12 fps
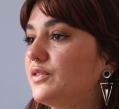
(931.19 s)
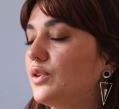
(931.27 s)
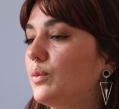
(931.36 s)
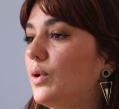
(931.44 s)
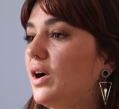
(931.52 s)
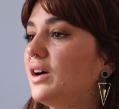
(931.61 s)
for
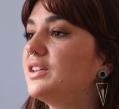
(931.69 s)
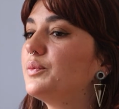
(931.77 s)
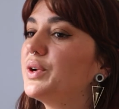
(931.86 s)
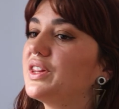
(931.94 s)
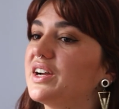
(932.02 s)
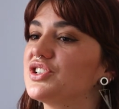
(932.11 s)
a while, and
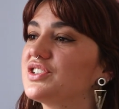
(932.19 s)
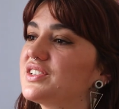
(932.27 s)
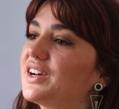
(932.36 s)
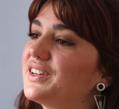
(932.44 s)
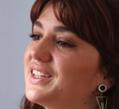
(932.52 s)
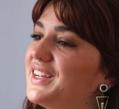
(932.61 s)
we like just
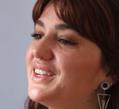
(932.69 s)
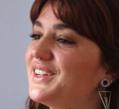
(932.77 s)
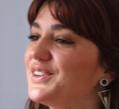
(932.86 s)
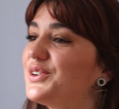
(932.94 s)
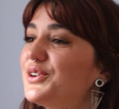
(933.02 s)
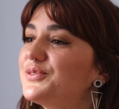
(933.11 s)
started kicking
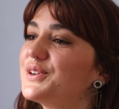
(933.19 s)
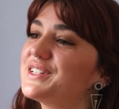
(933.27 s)
it off.